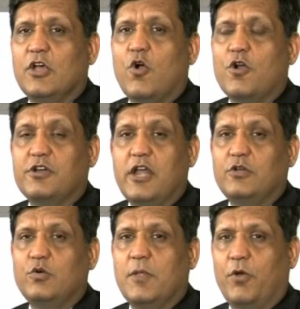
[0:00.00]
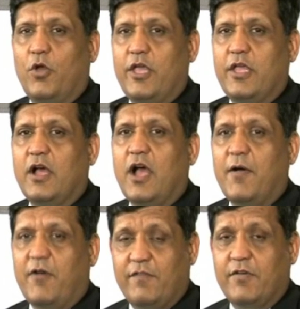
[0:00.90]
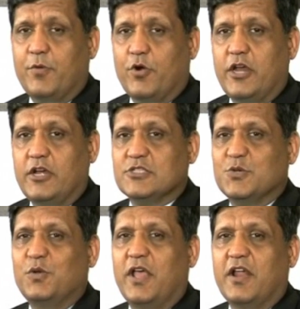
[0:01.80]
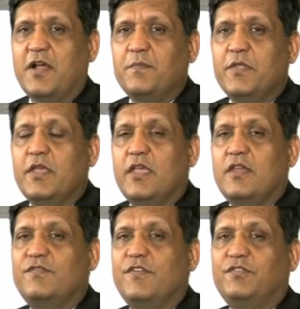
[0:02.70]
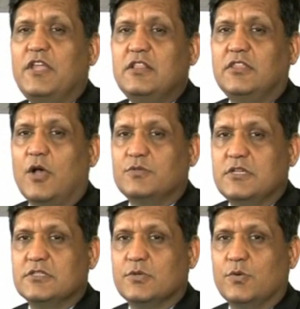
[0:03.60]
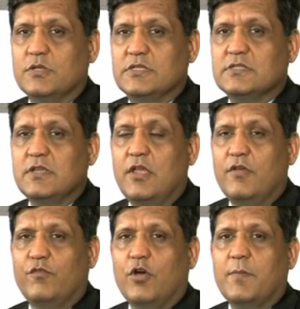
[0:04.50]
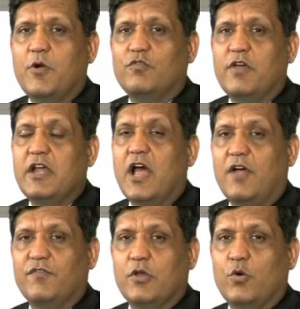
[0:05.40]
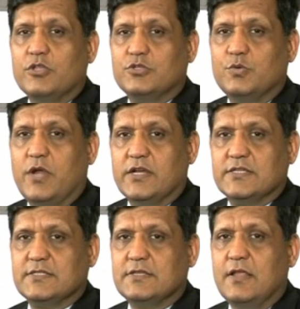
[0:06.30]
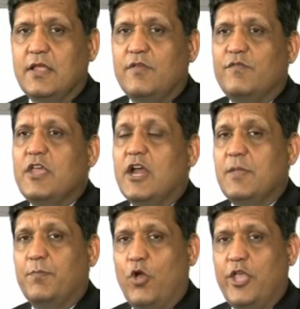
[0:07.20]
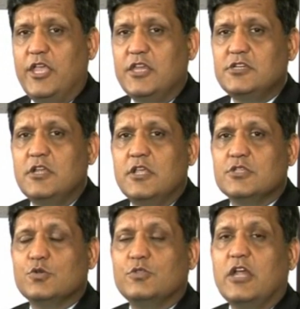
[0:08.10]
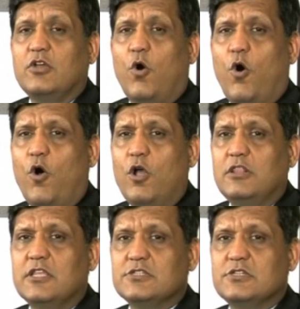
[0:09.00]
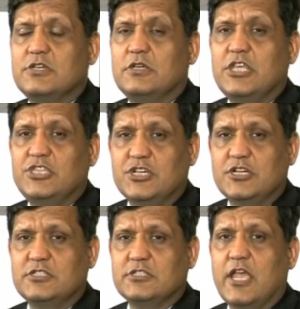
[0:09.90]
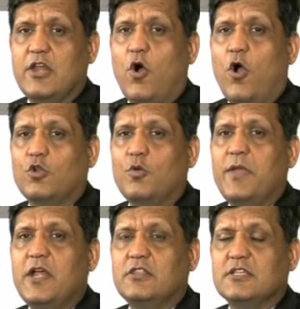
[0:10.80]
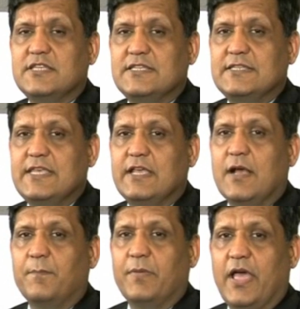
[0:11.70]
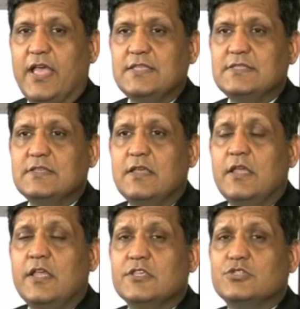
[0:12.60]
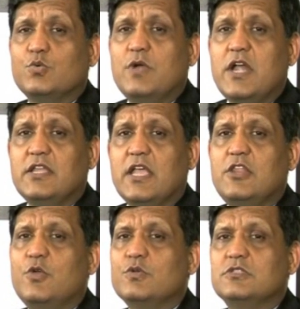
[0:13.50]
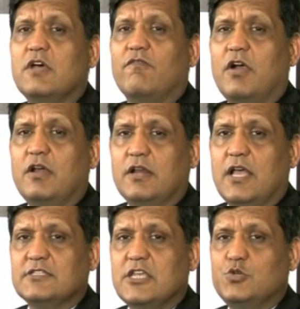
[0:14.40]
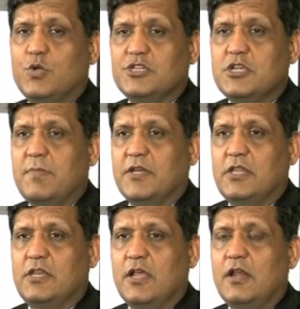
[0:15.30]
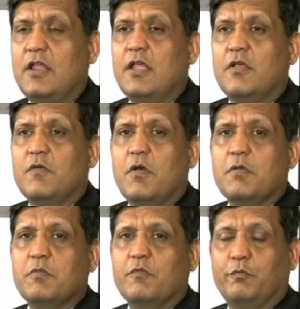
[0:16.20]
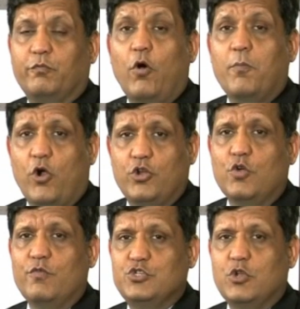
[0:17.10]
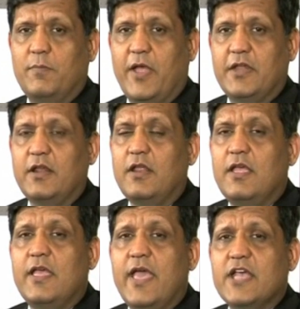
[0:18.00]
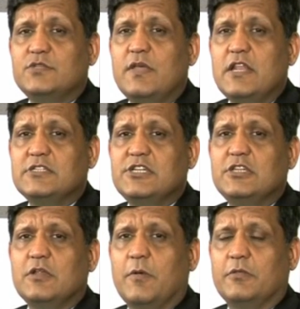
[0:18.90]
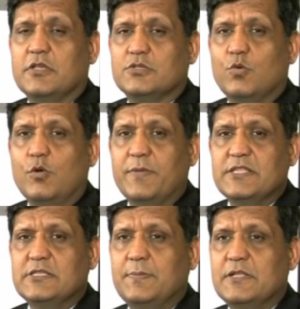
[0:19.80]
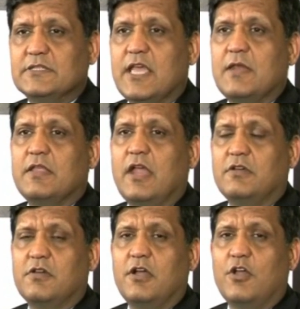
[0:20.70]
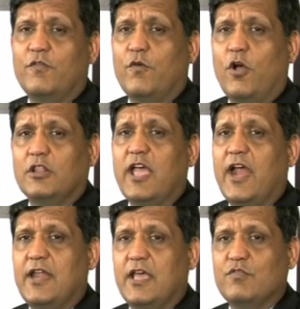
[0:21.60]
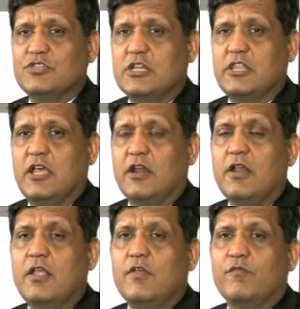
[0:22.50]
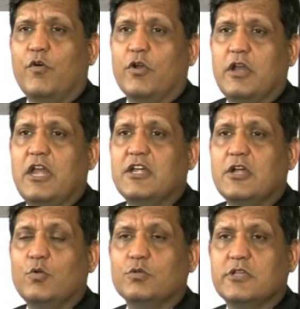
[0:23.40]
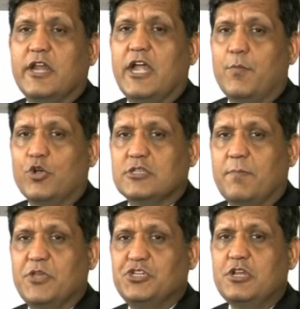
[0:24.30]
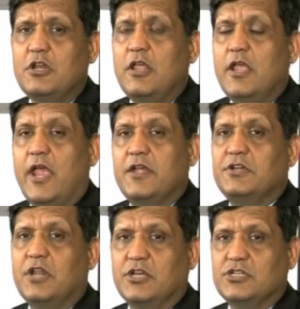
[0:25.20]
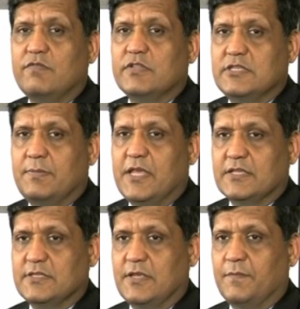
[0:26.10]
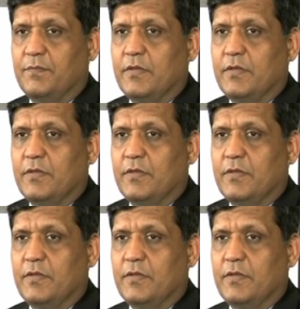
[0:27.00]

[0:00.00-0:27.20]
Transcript: the contract to deploy our, our product school era in 15000 schools for about one and a half crore students. We are deploying it so that all the teachers can automate the CCE compliance. Student can use the world-class education material uh, from audio-visual manner as well as uh, the school principals can get rid of all the headache which are there for related to gradebook submission and interaction with CBSE.